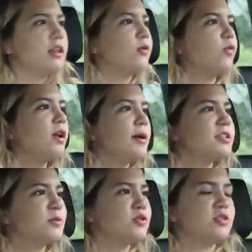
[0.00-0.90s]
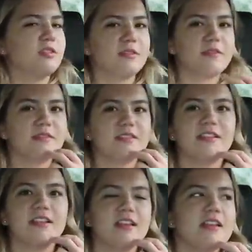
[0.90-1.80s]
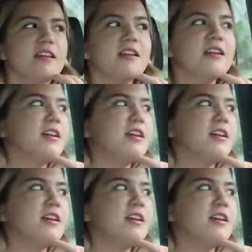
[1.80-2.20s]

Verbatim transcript: Like, so no jacuzzi, no car,